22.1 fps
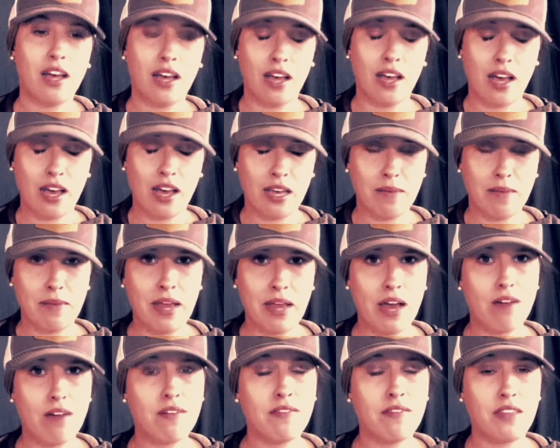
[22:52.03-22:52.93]
I am
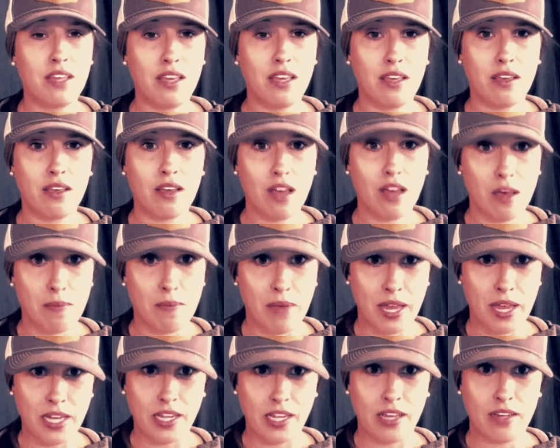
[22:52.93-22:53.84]
now of the
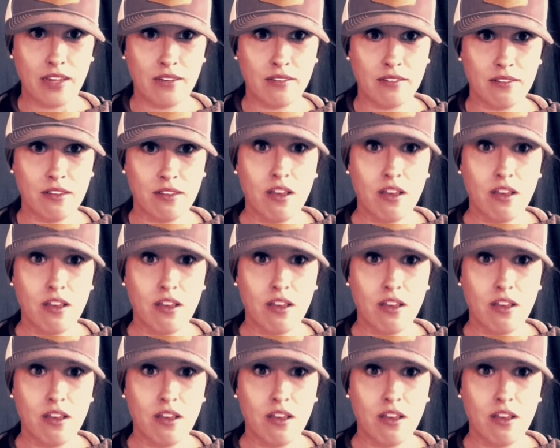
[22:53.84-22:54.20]
opinion